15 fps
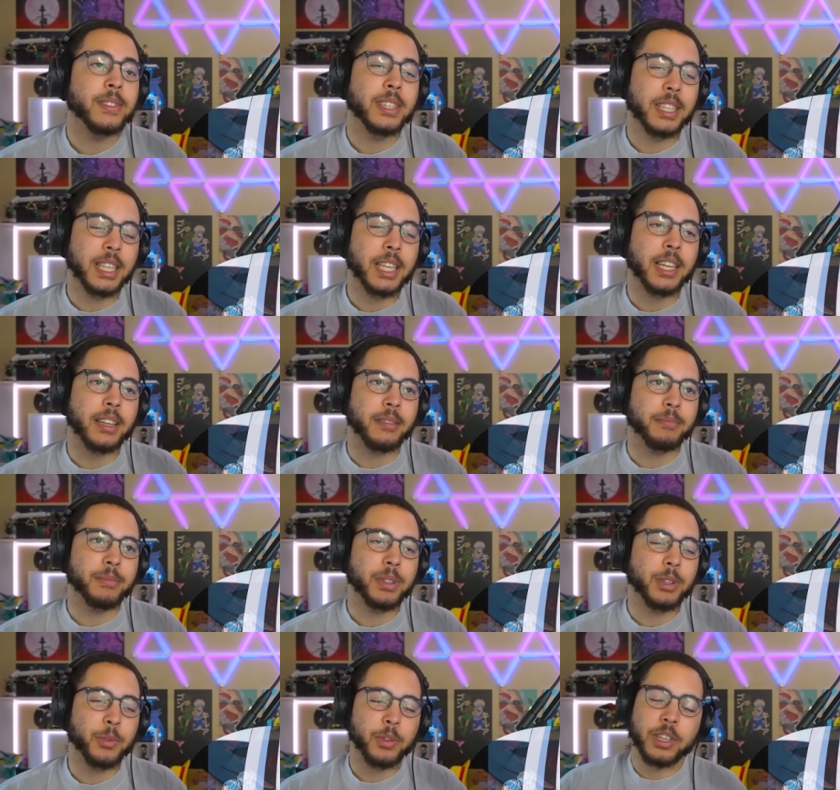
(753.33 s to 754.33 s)
Yeah,
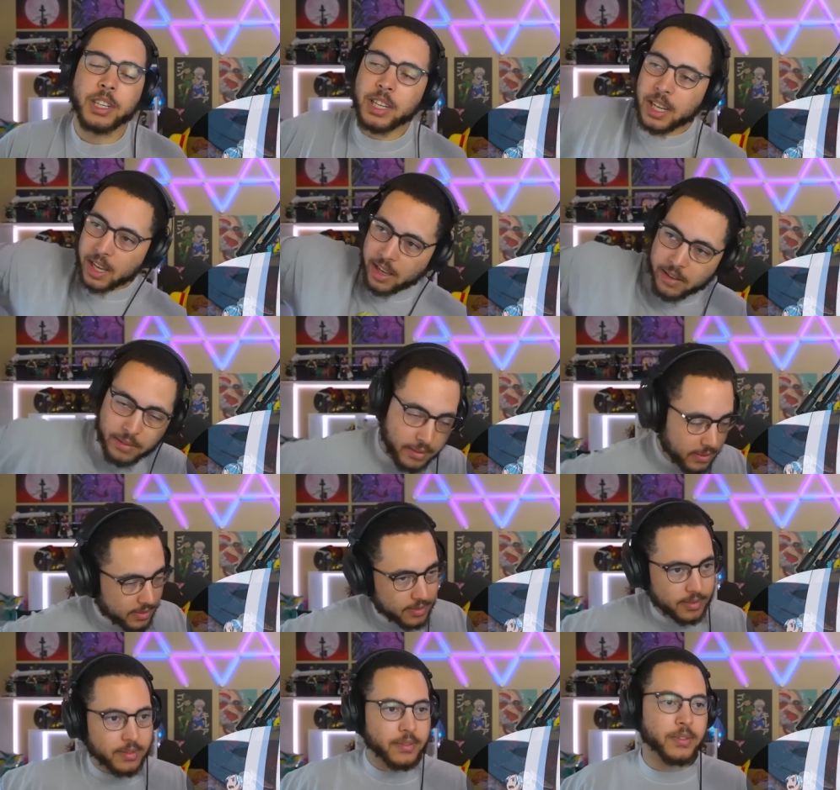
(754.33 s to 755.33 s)
you need to have
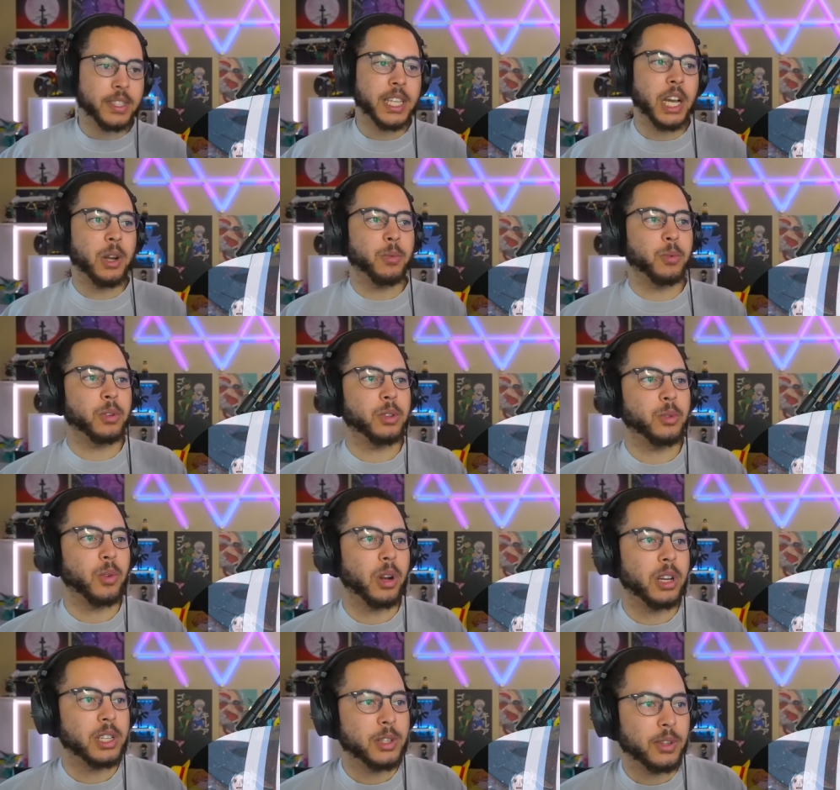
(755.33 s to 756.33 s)
downward
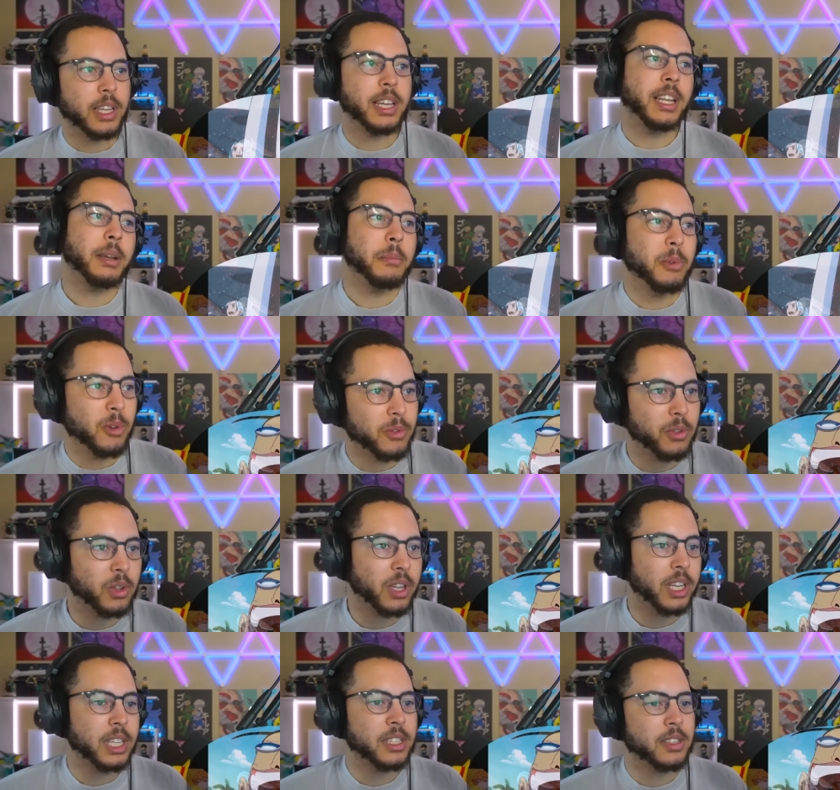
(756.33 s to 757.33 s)
thrust. You can't like move your
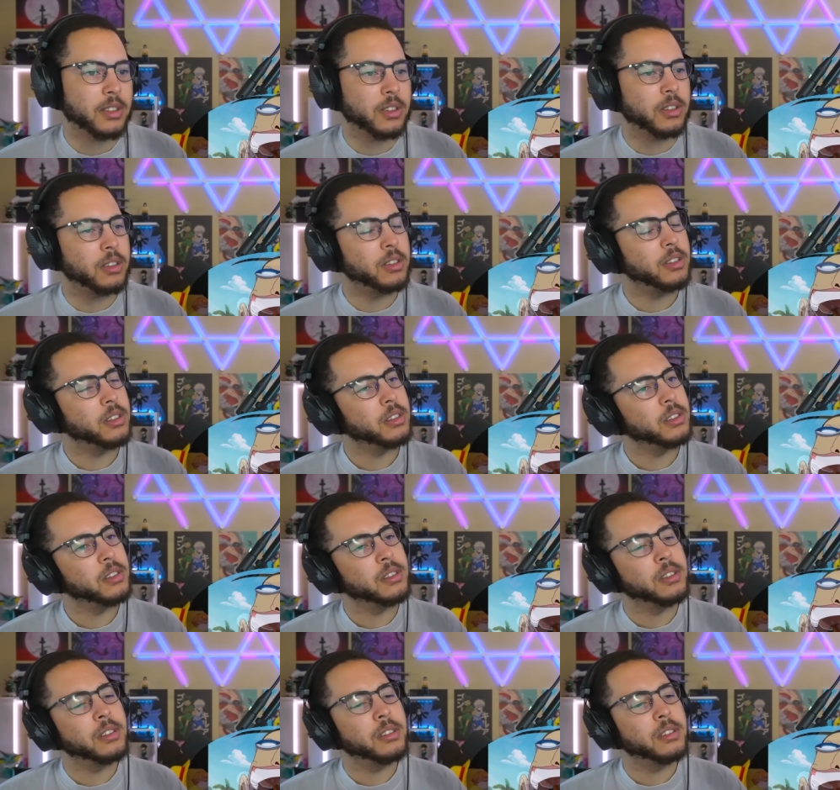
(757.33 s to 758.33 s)
legs at all.
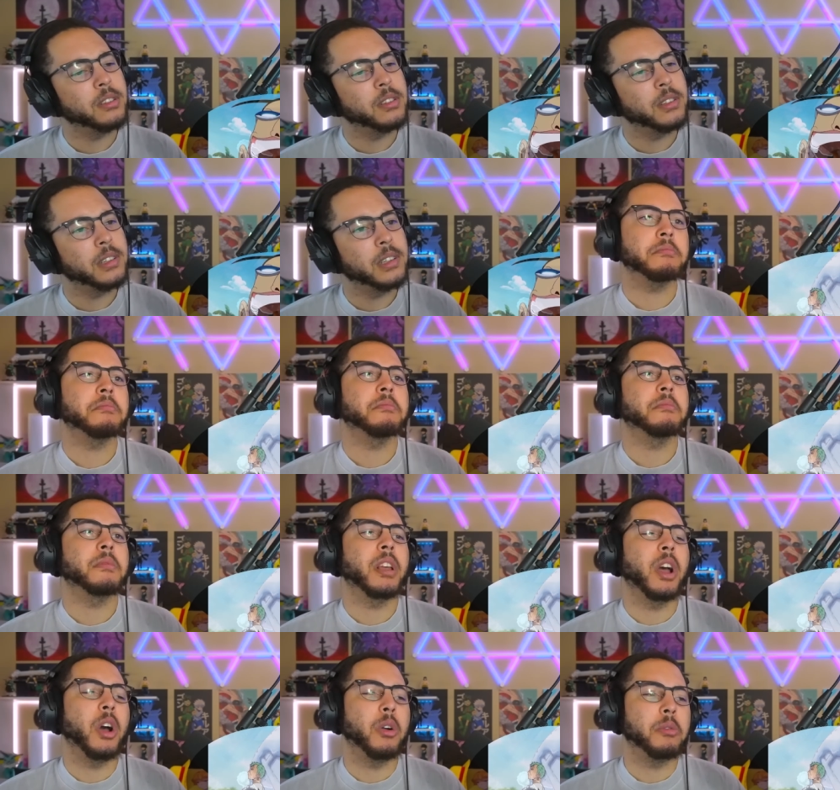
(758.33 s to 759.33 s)

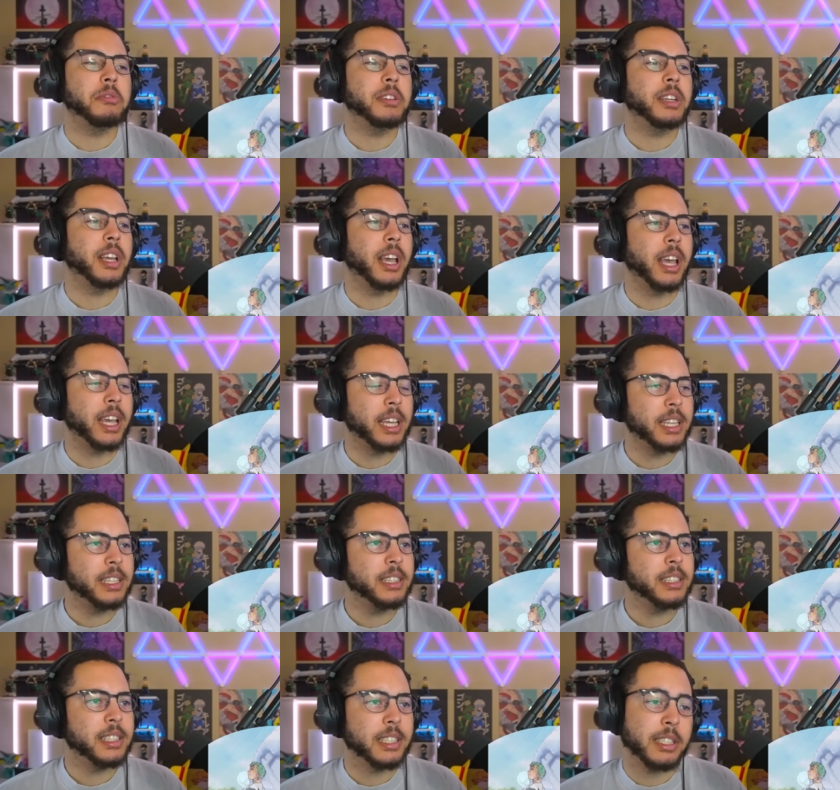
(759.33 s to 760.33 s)
Okay,
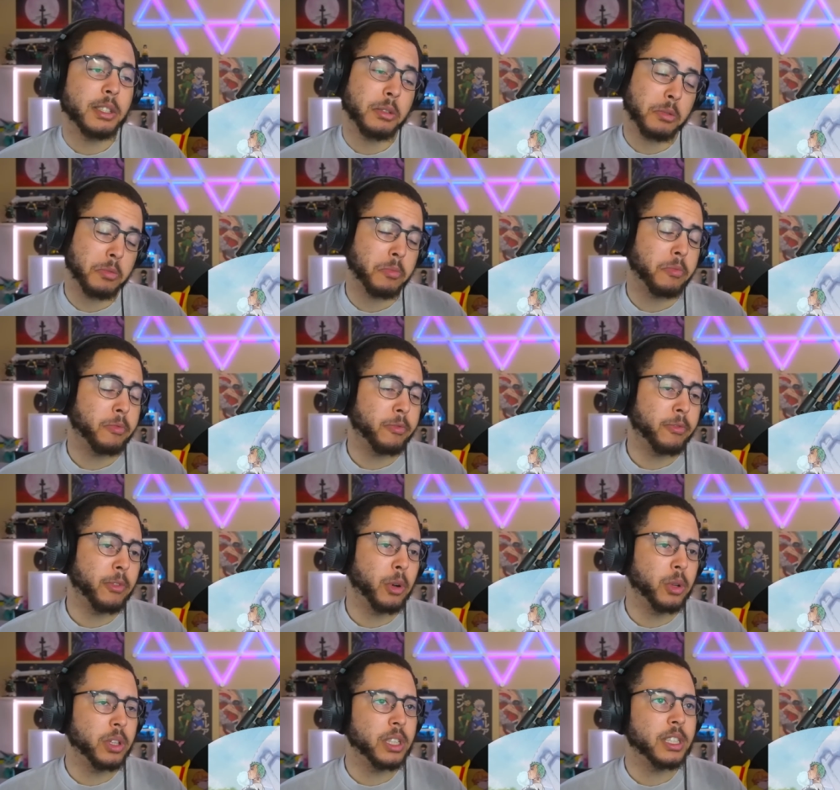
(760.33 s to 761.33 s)
he's
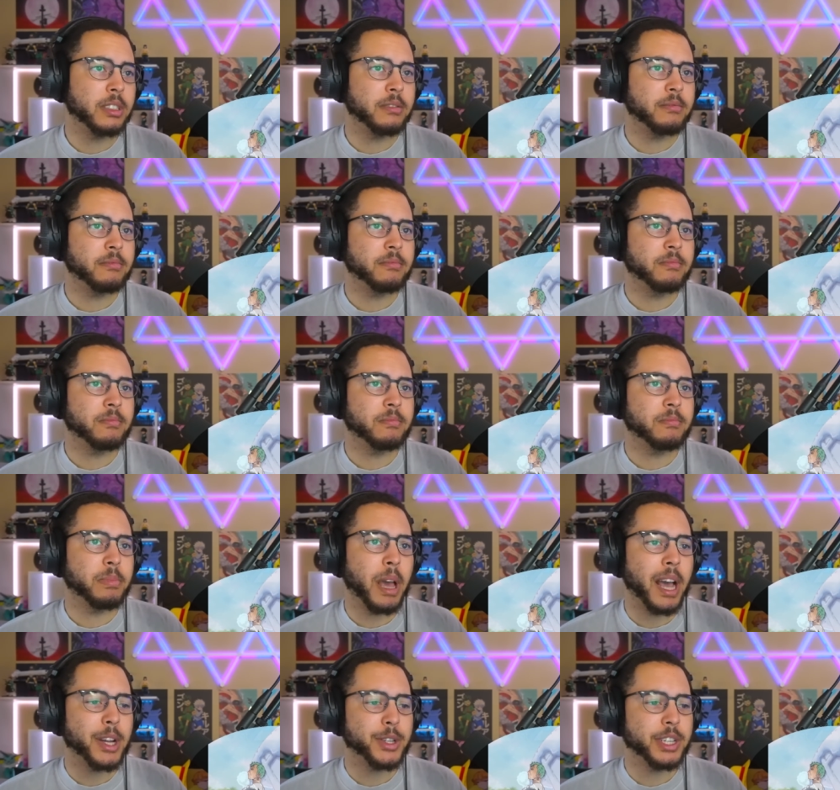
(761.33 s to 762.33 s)
fully
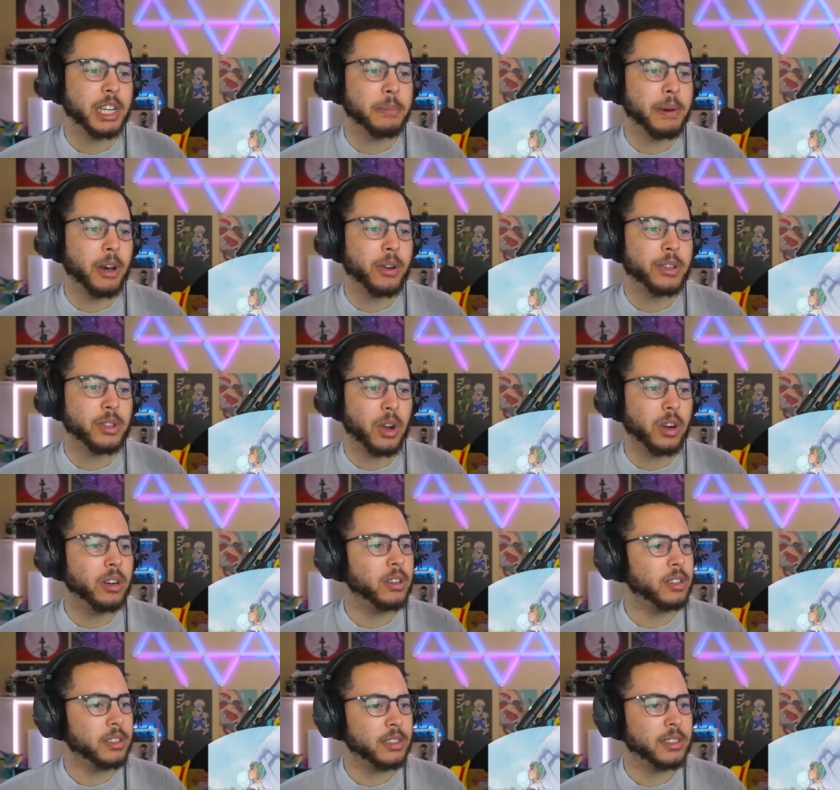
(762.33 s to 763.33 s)
passionate about his
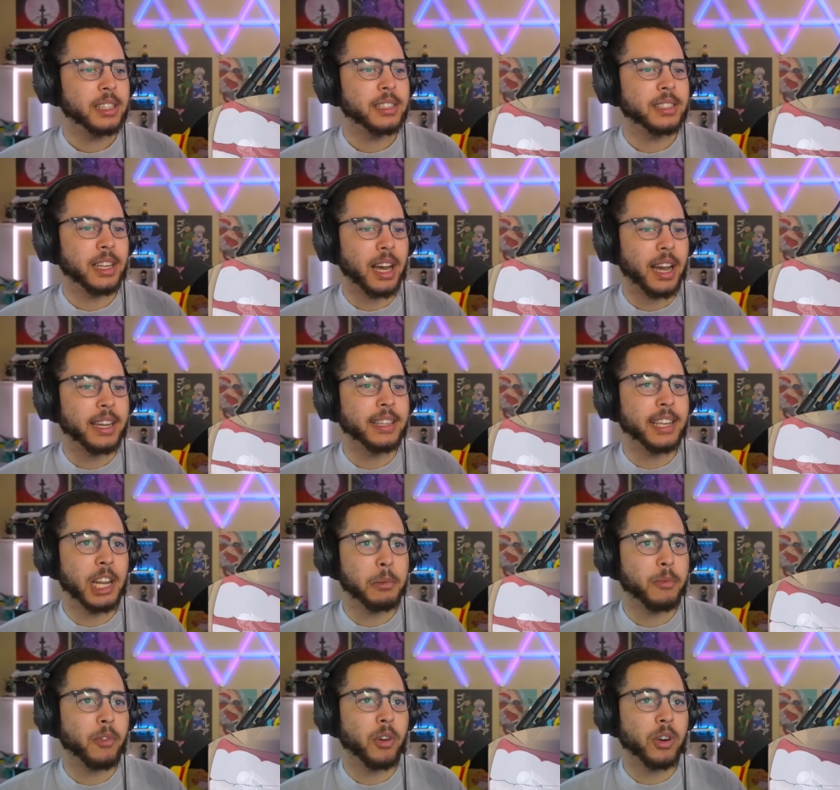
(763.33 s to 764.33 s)
art. Die in the name
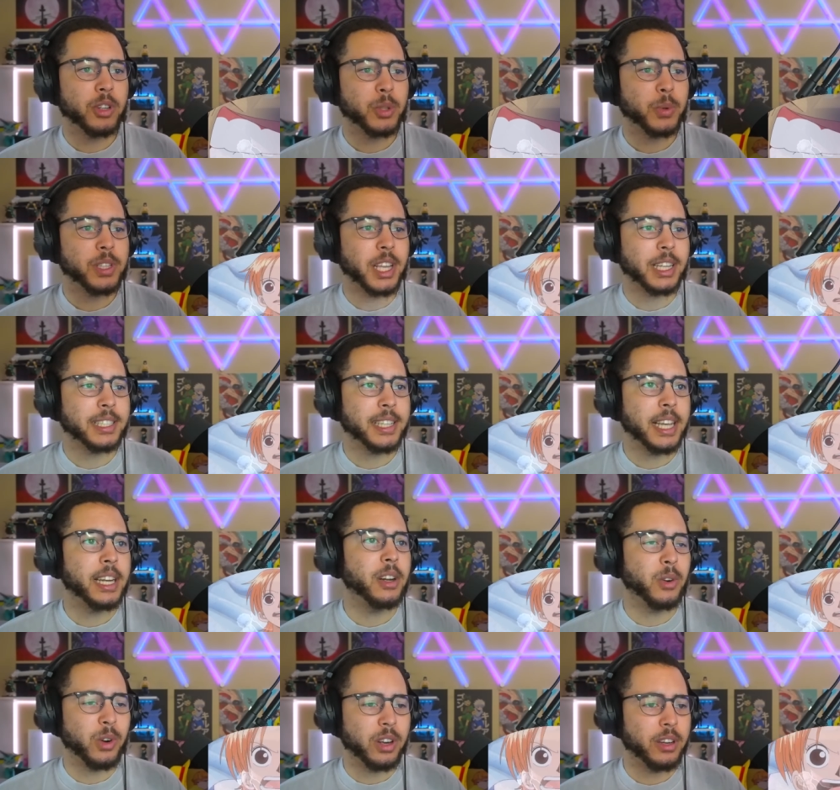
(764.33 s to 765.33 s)
of art. So he's like
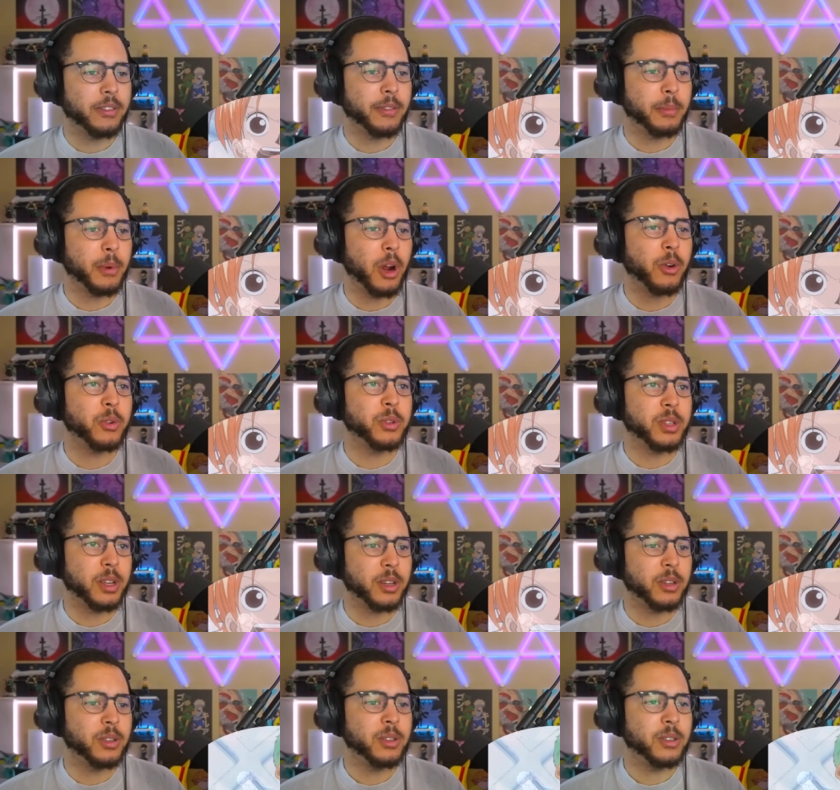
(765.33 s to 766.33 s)
Deidara from Naruto.